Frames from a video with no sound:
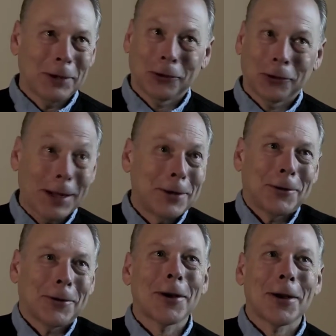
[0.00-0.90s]

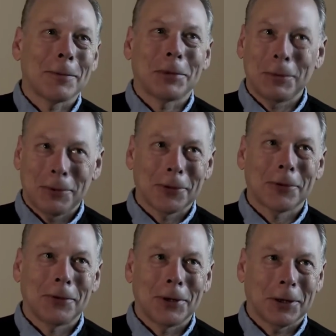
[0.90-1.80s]
stated or not, people
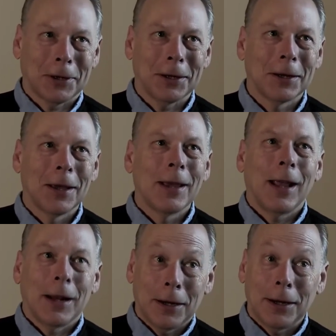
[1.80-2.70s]
are feeling it.
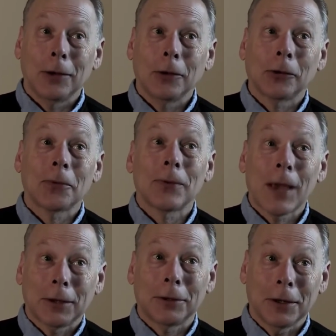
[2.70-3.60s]
And it is
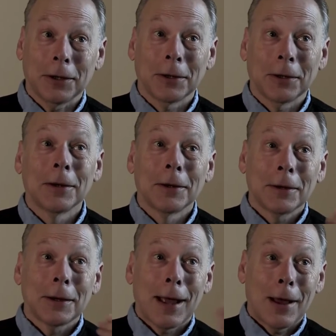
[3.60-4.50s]
affecting
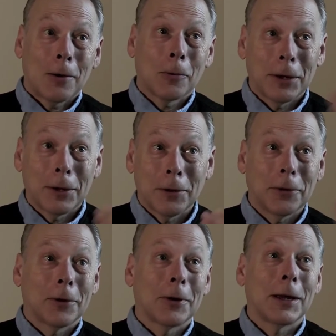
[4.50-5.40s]
how
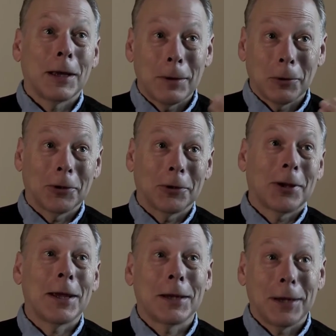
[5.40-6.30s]
well they're able to
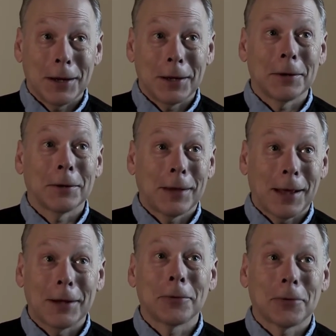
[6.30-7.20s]
take in
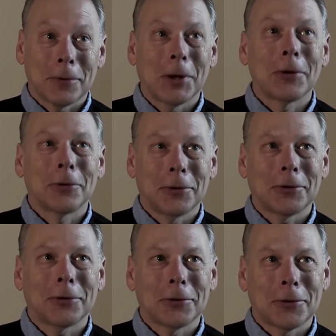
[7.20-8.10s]
that information
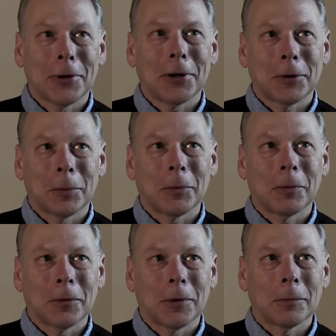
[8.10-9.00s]
that you're trying to
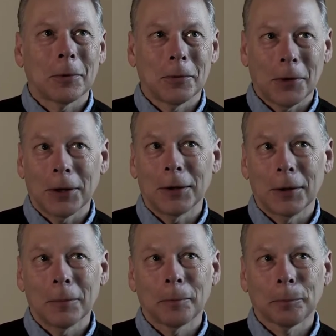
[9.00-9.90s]
provide
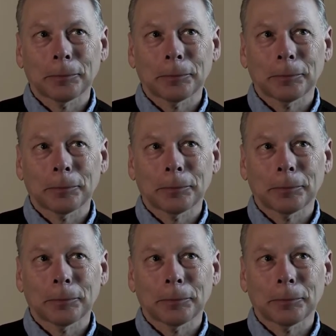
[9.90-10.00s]
them.